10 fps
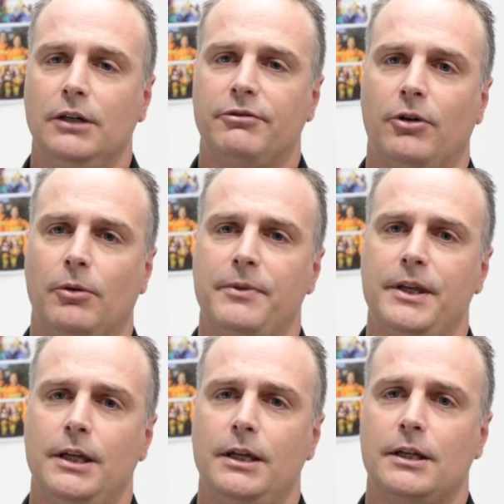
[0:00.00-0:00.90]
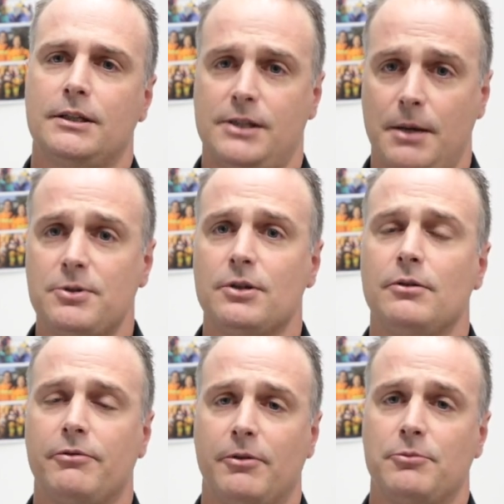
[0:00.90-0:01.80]
from the
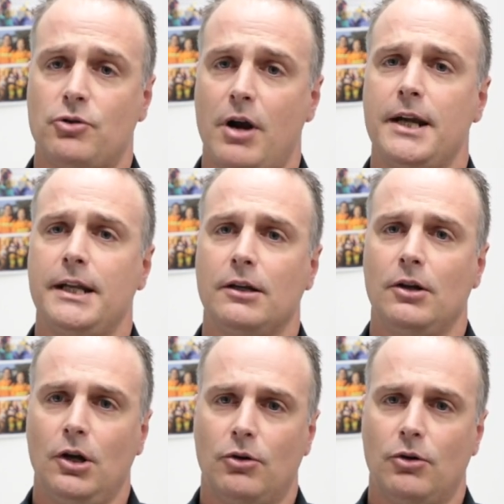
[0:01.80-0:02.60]
conception, from training,